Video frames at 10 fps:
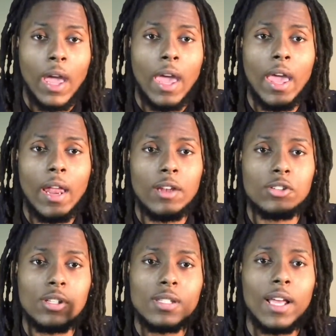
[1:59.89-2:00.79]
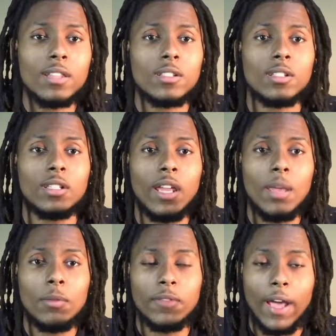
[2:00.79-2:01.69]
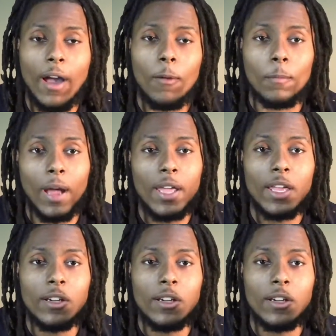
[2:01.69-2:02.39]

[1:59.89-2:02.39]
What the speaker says: And just like the name of the album, I get a